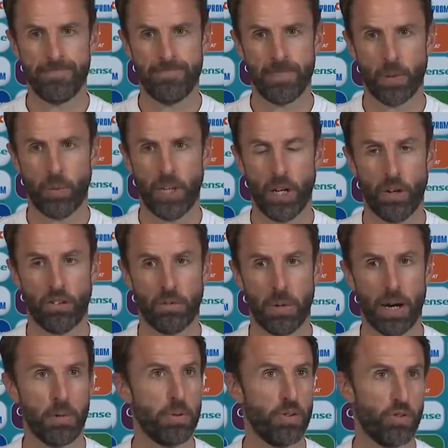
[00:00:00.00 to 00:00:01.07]
We know it's
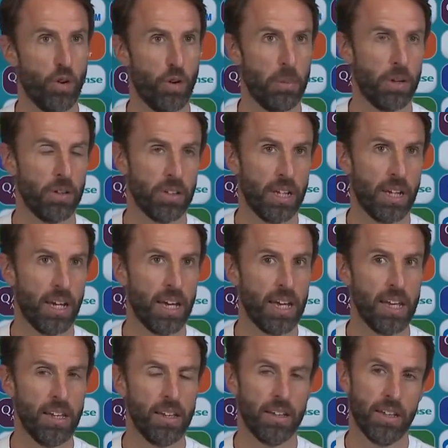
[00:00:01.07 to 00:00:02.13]
about performing on the
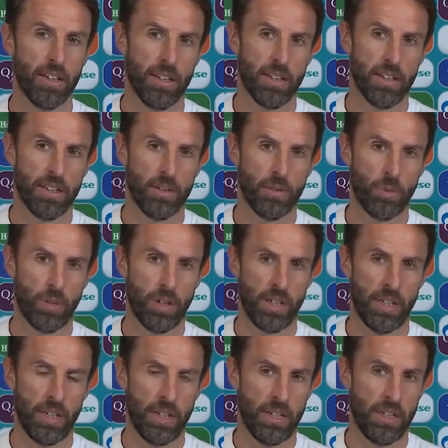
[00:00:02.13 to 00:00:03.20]
day.
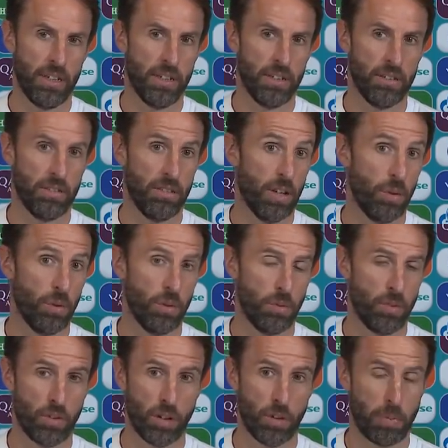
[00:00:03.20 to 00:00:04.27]
We know that
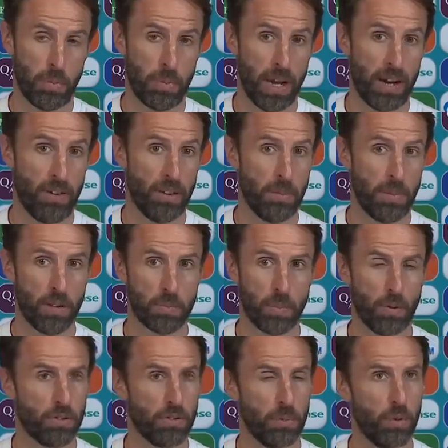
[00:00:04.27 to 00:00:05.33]
we've got to prepare in the best
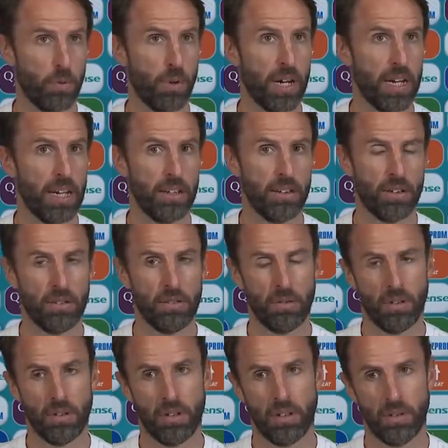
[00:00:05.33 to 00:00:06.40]
possible way, and
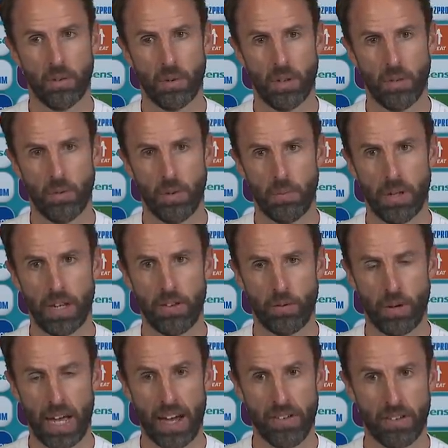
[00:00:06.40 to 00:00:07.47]
we believe
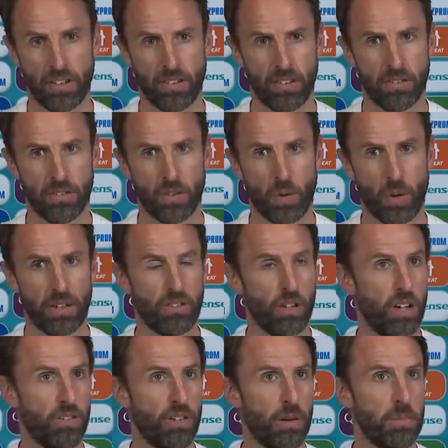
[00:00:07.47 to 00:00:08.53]
we have. It's a quick
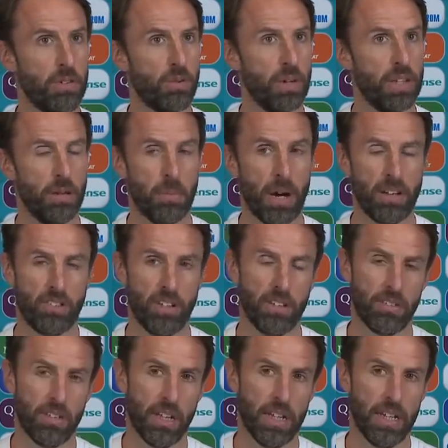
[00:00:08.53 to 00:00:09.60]
turnaround between the
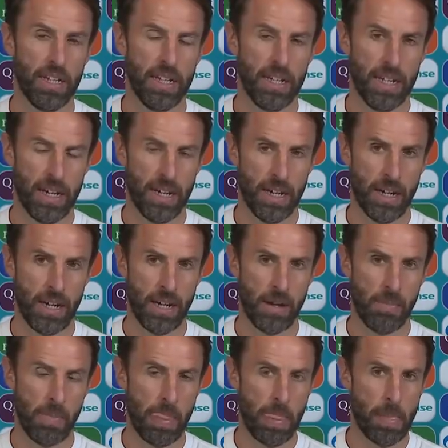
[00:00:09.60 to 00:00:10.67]
matches,
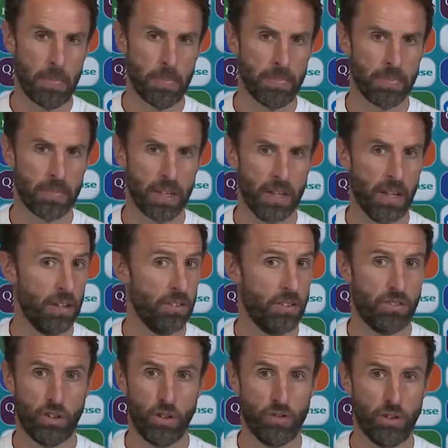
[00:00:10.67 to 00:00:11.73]
and
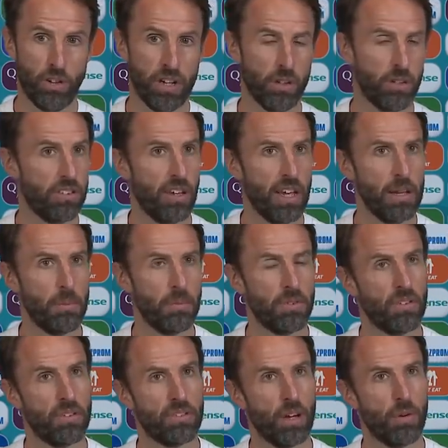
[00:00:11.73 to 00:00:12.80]
2 very good
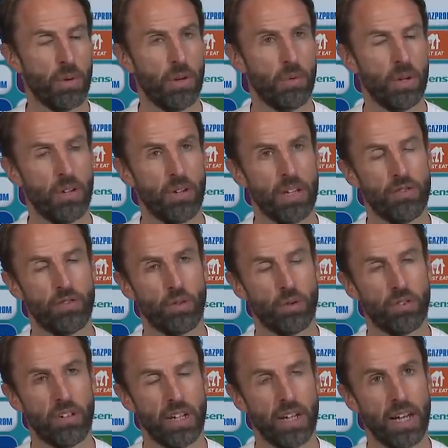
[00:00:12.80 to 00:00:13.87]
teams, so we're looking forward
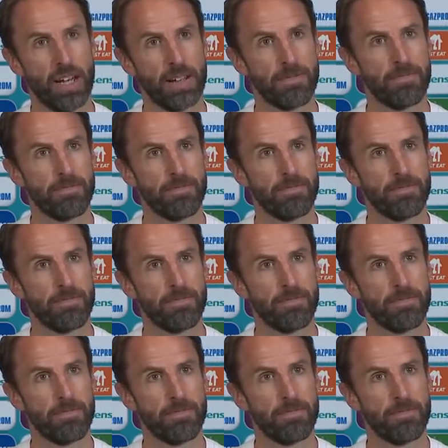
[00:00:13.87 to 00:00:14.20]
to the game.